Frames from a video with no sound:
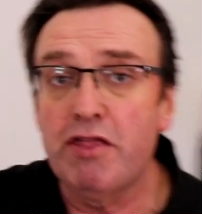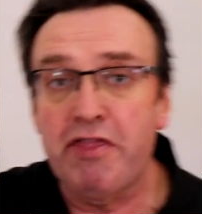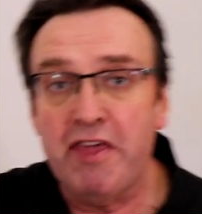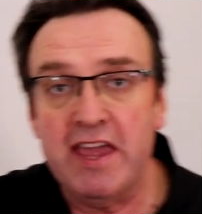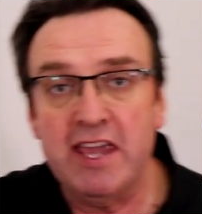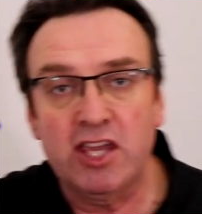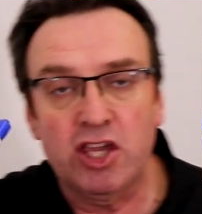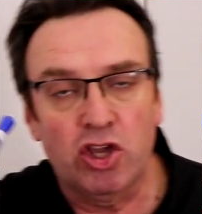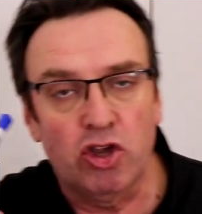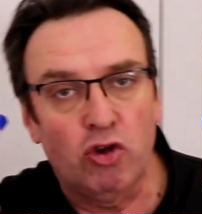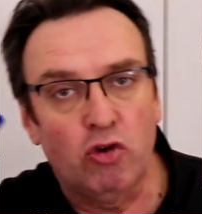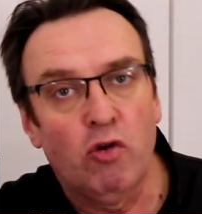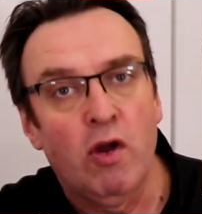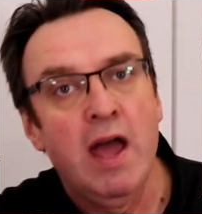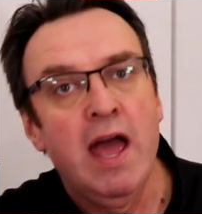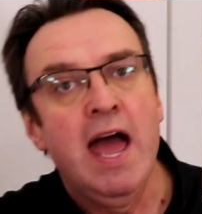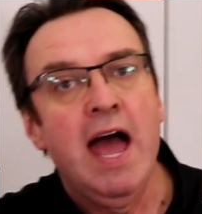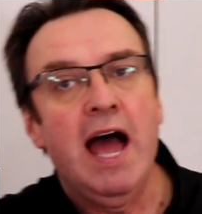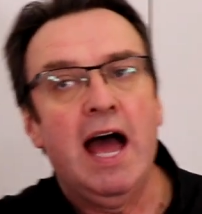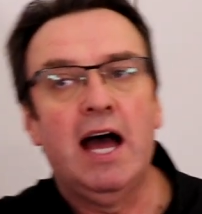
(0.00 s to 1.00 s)
Thank you
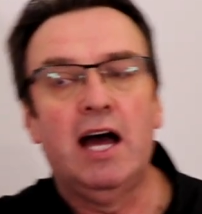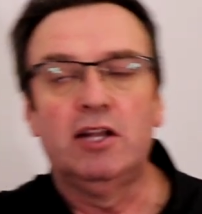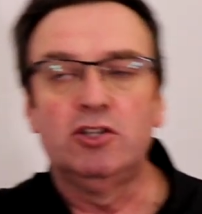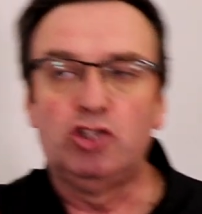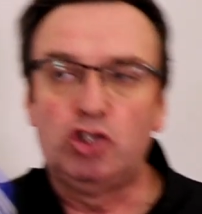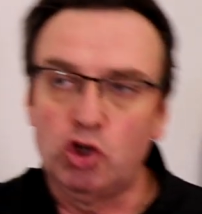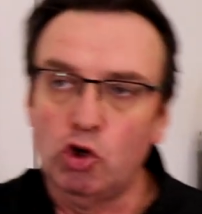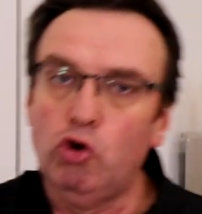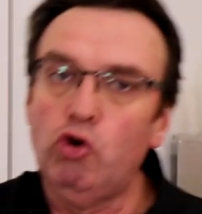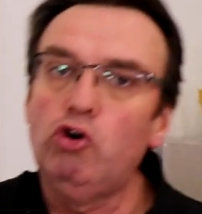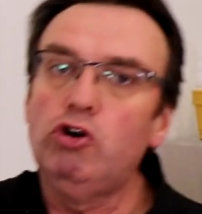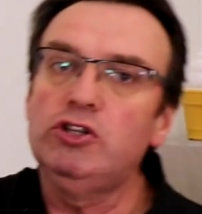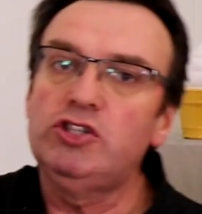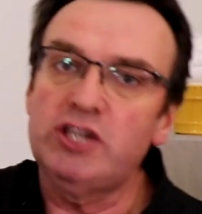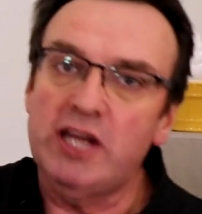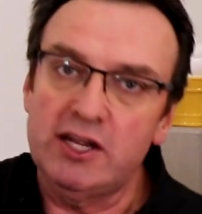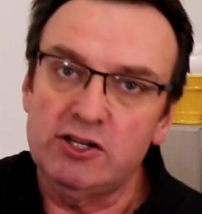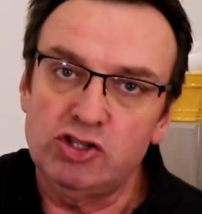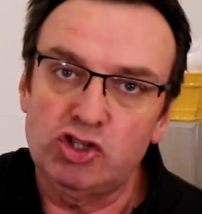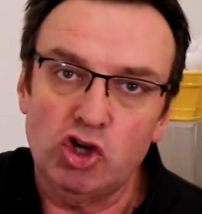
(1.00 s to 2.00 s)

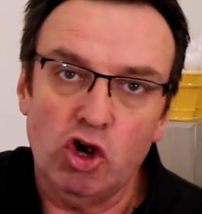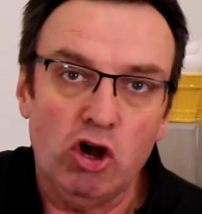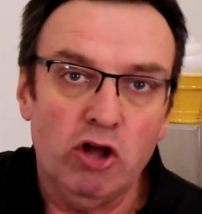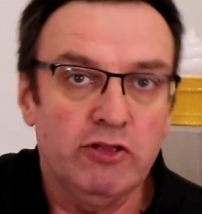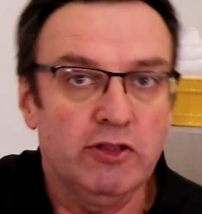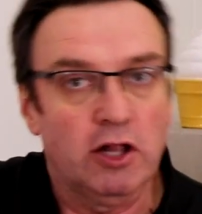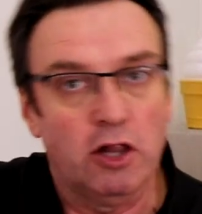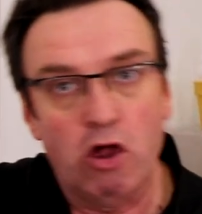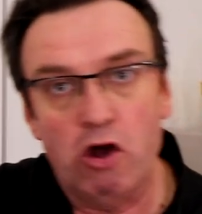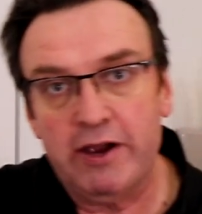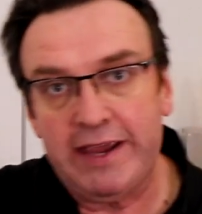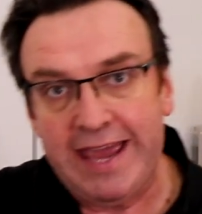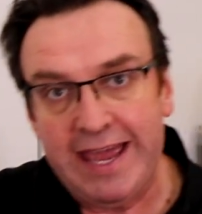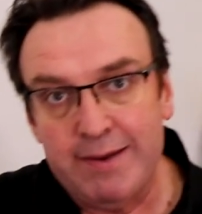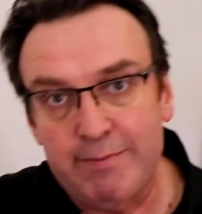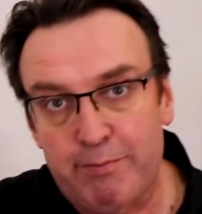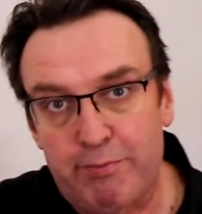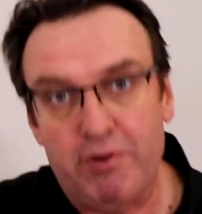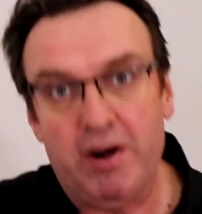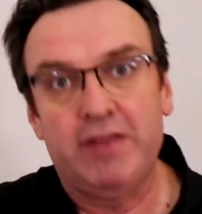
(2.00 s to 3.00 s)
George and John, the
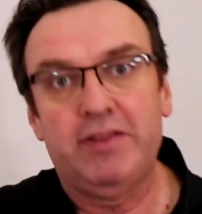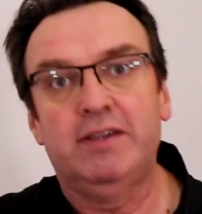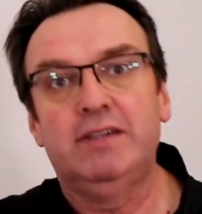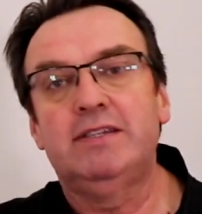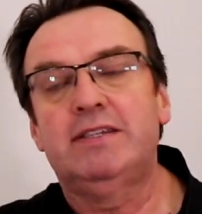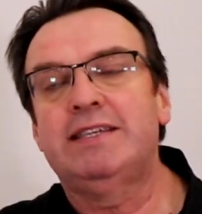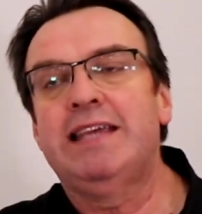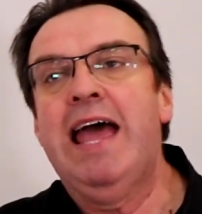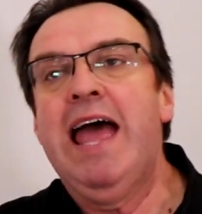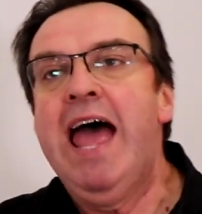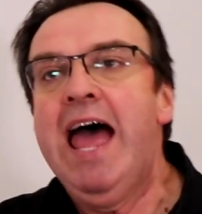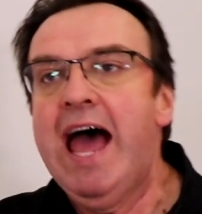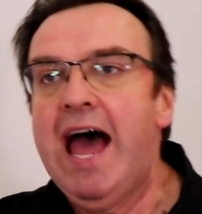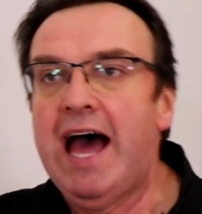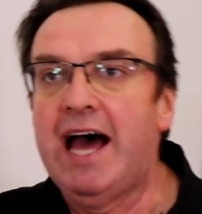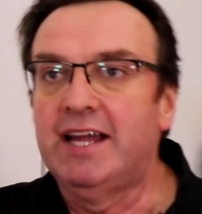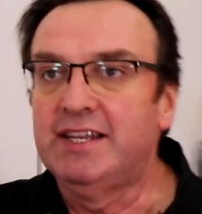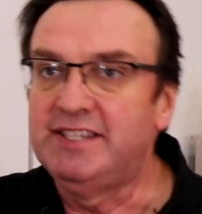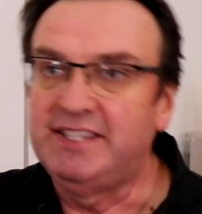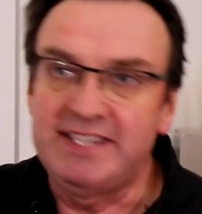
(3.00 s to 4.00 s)
Lochhead brothers,
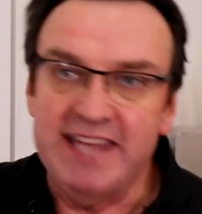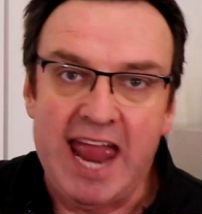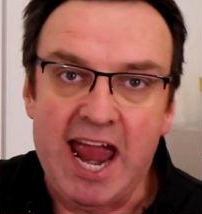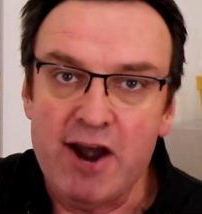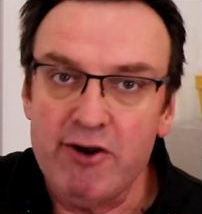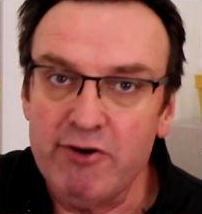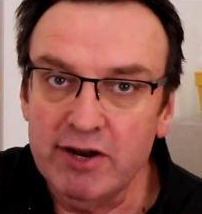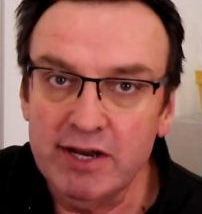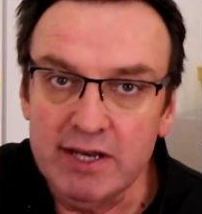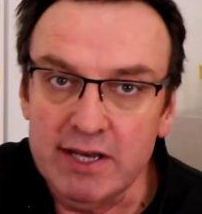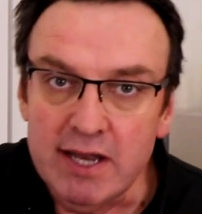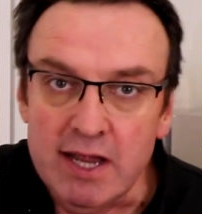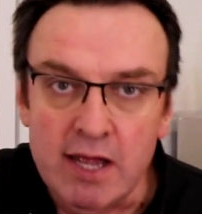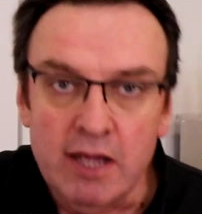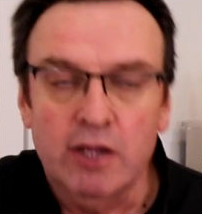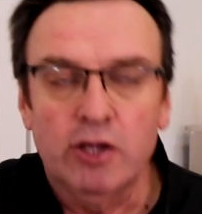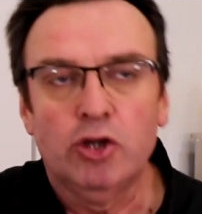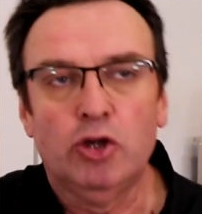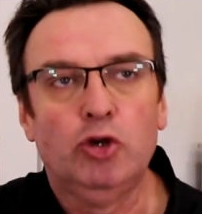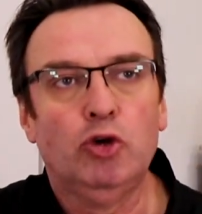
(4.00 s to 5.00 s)
Darren,
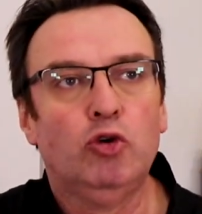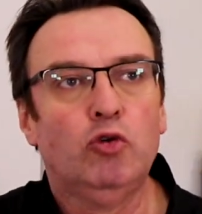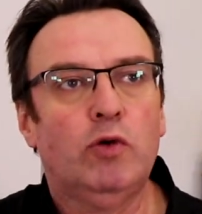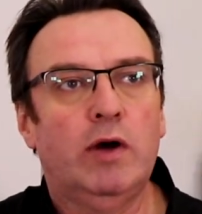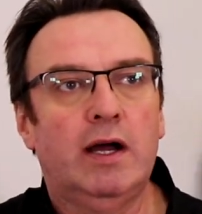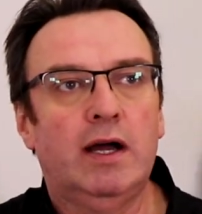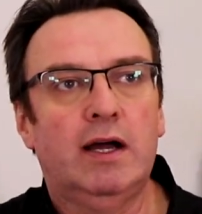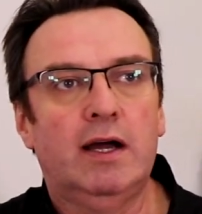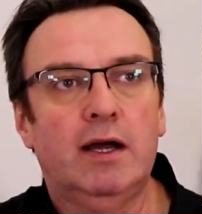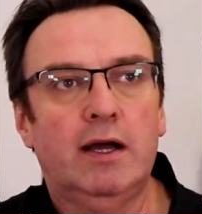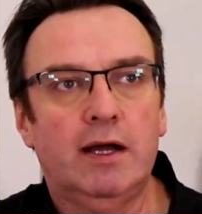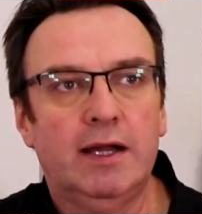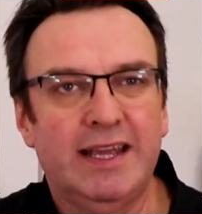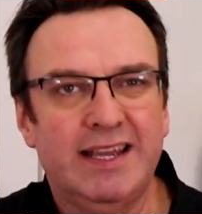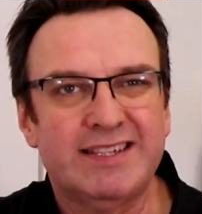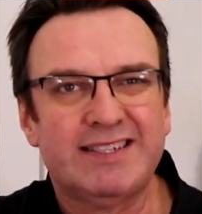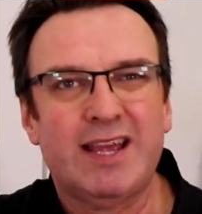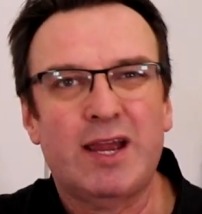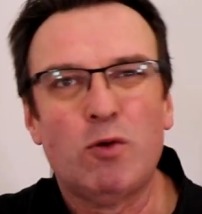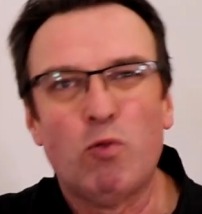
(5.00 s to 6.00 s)
who
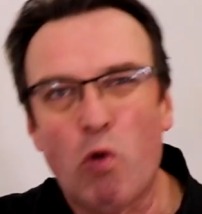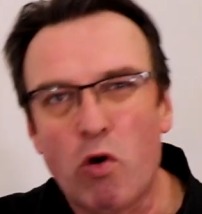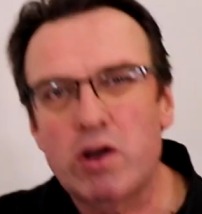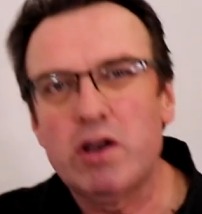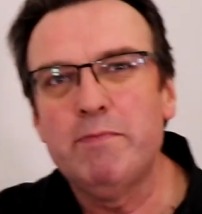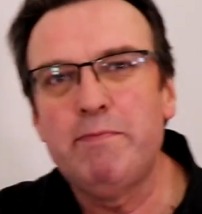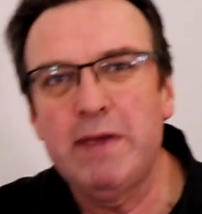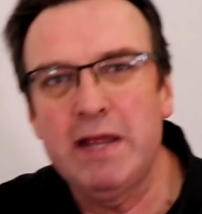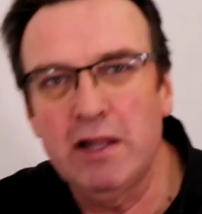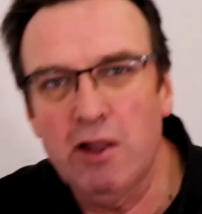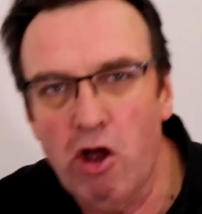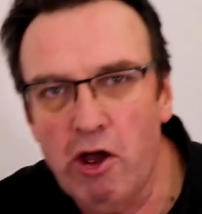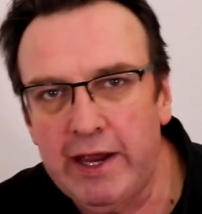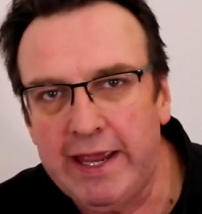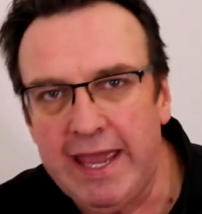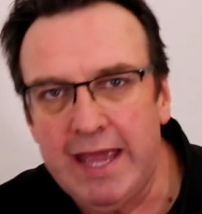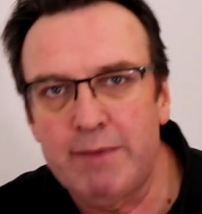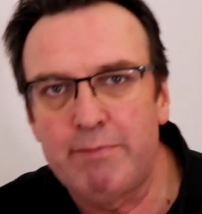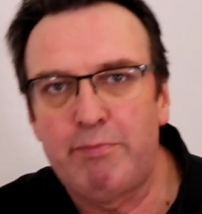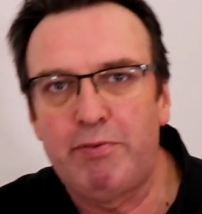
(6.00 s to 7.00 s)
is a wannabe
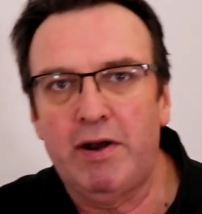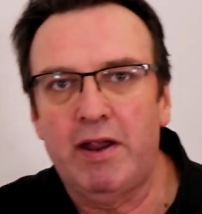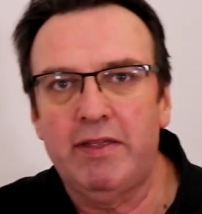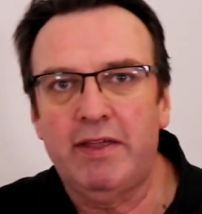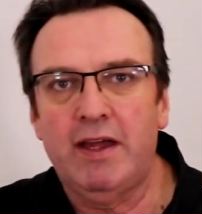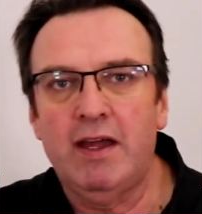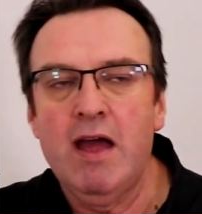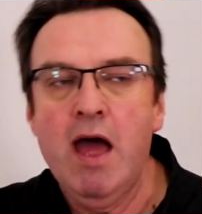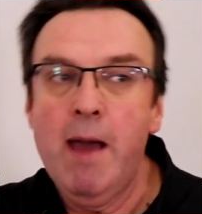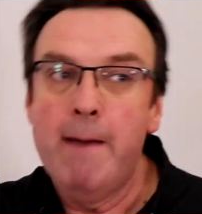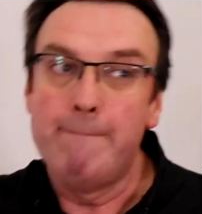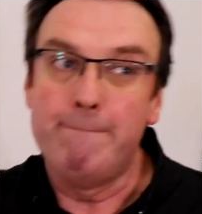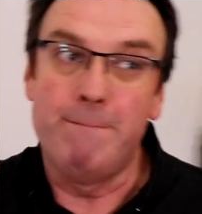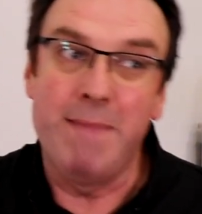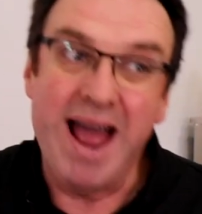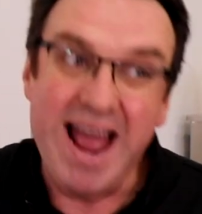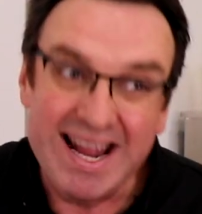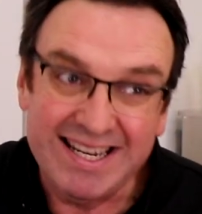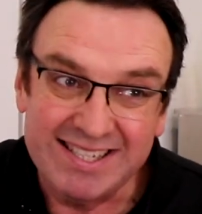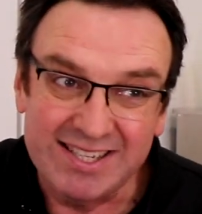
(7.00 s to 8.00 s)
Lochhead brother,
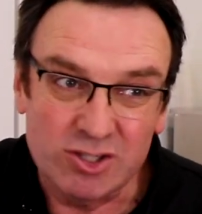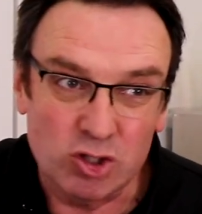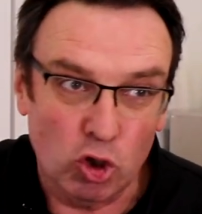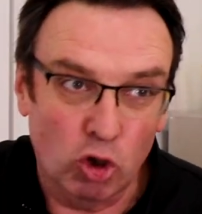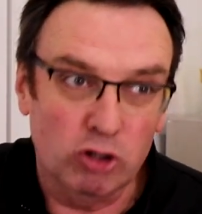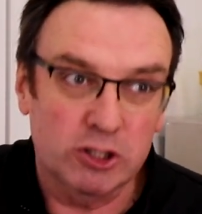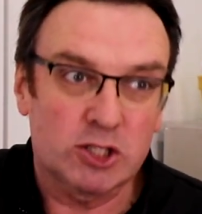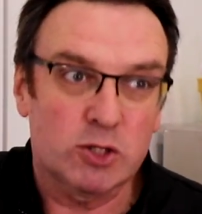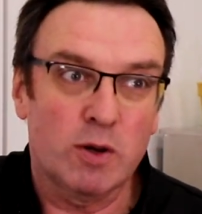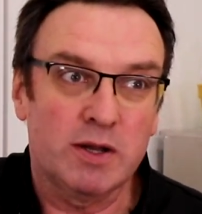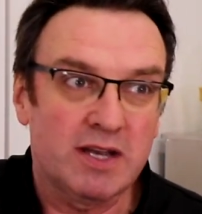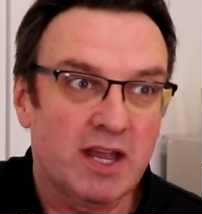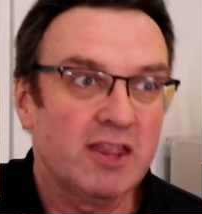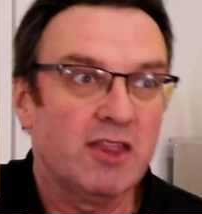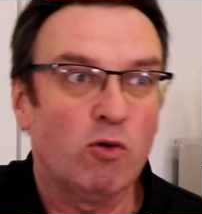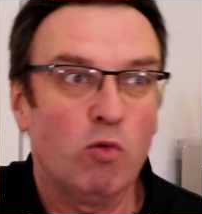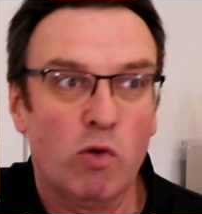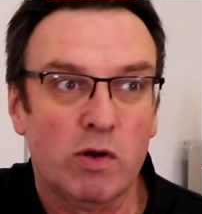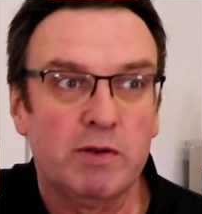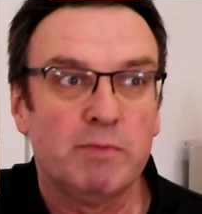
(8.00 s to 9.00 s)
Matt is also
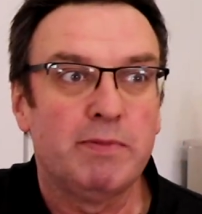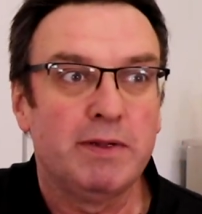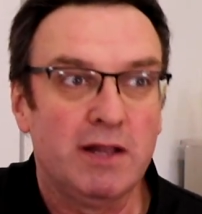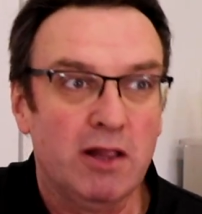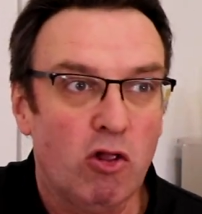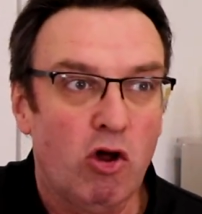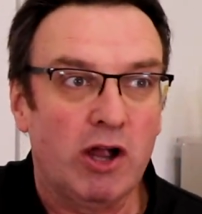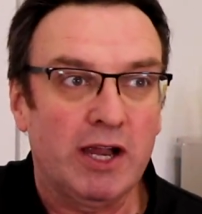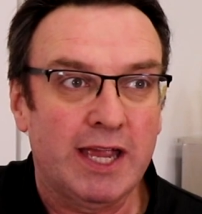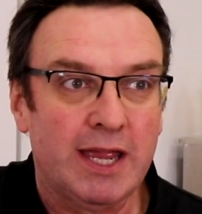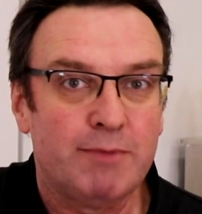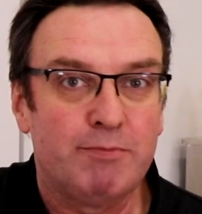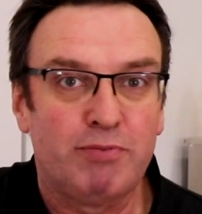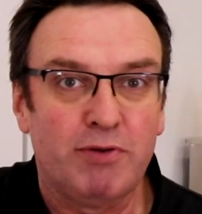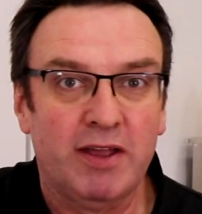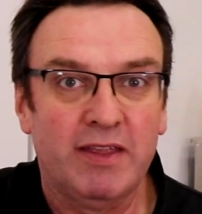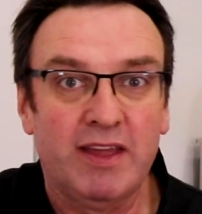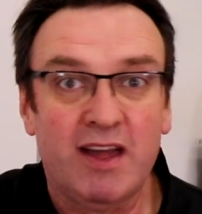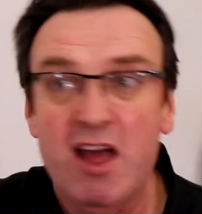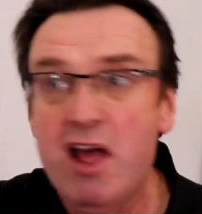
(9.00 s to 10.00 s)
another one. Want to be Lochhead
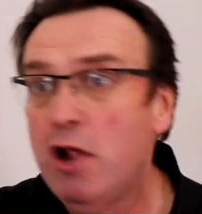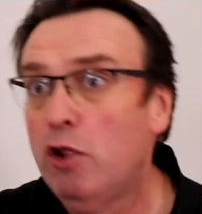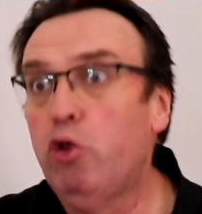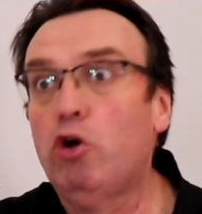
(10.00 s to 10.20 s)
brother.